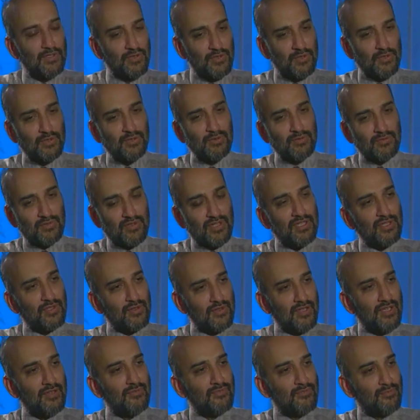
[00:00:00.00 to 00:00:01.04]
Do you tend
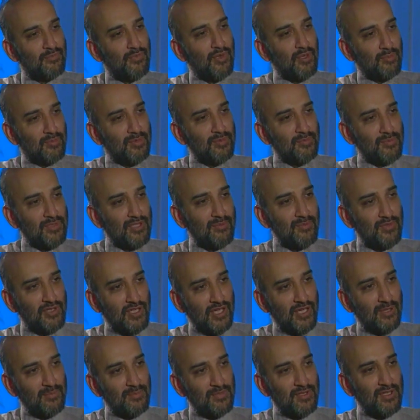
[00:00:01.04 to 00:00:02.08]
to have problems
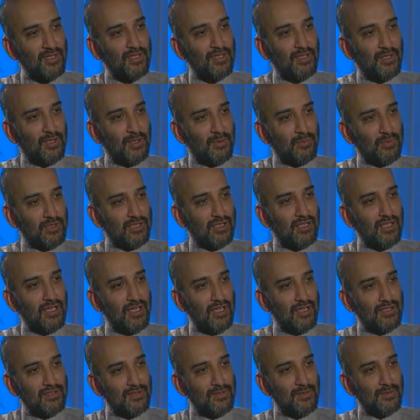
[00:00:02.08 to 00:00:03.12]
sometimes with
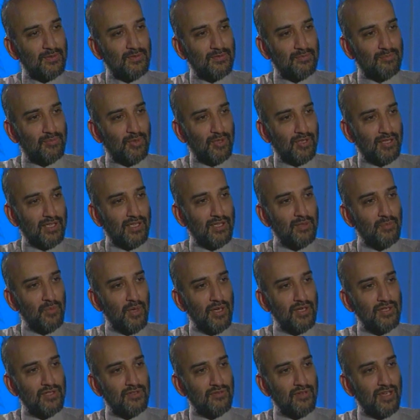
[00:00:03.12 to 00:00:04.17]
clients sort of pulling in
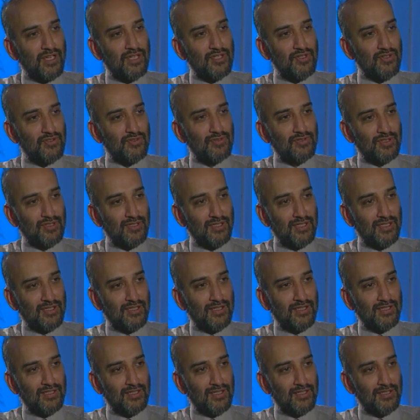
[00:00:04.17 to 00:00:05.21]
one direction and,
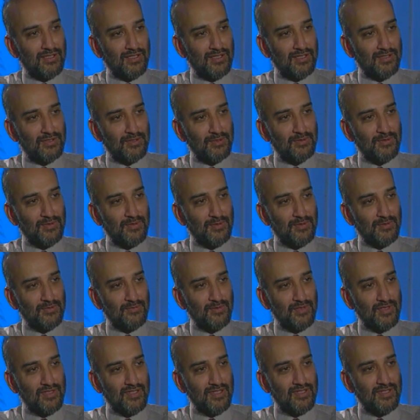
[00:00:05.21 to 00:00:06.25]
and, and, and you sort
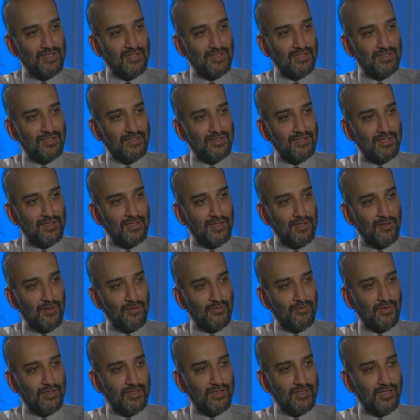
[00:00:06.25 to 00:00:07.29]
of resisting and, and
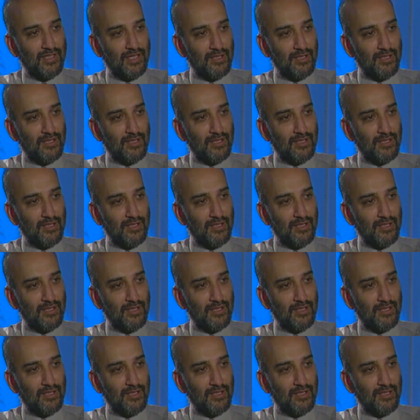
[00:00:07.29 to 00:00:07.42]
not feeling